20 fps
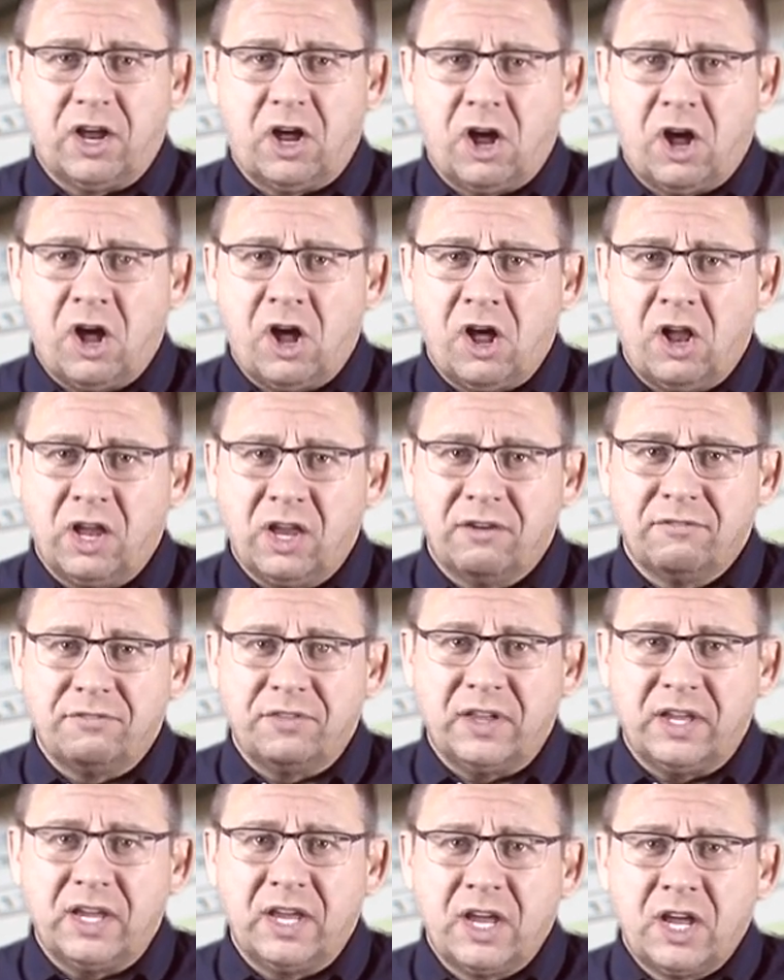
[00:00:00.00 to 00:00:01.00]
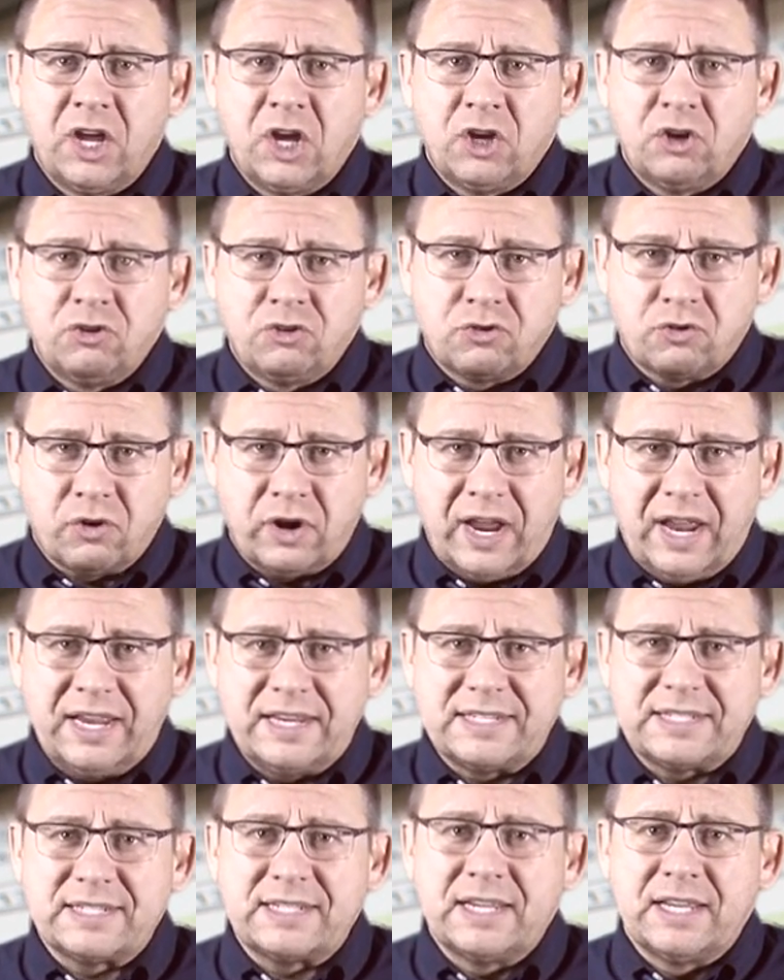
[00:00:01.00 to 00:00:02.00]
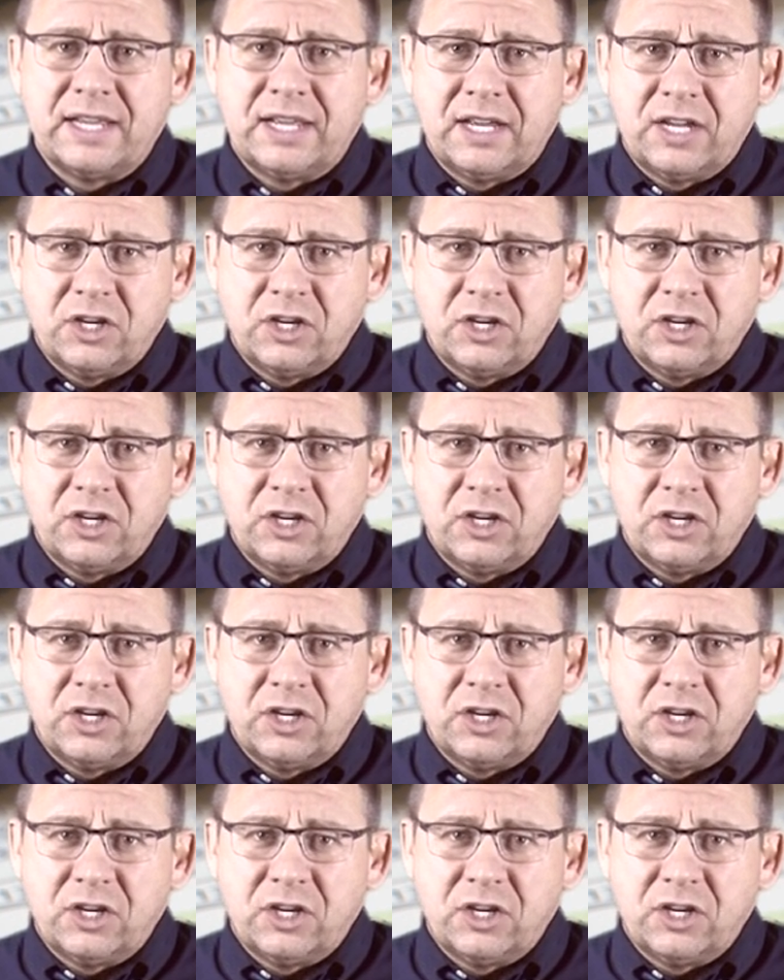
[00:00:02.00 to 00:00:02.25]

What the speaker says: all of the traced